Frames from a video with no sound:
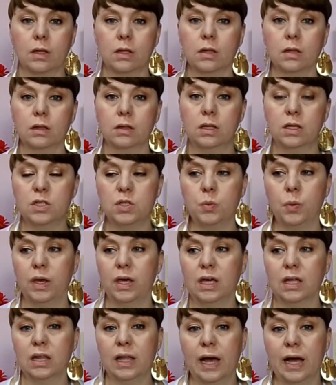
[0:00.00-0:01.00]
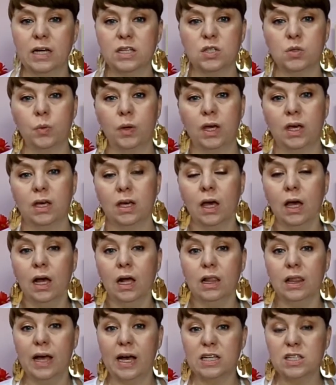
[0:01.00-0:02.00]
this week and last week.
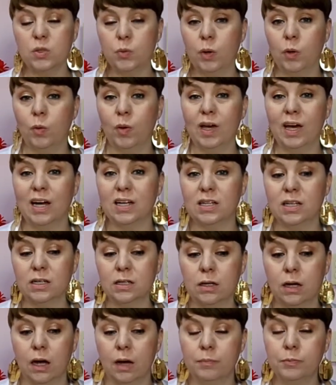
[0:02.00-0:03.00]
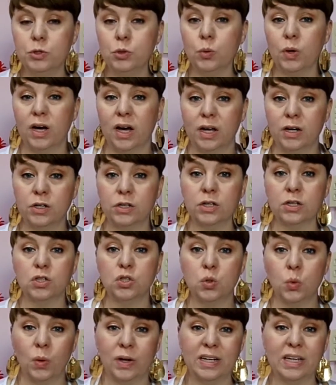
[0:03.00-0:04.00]
Last week we got up to
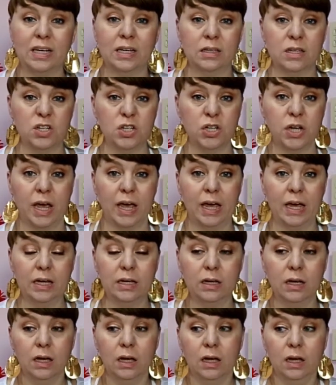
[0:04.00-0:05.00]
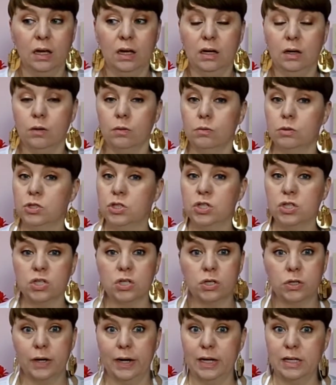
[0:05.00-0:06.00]
120 in the shade, which is
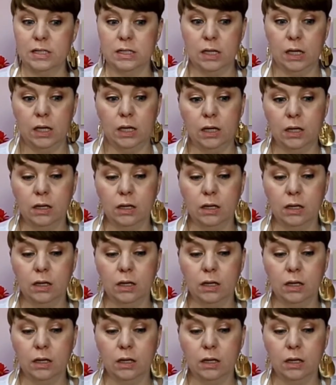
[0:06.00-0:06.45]
crazy.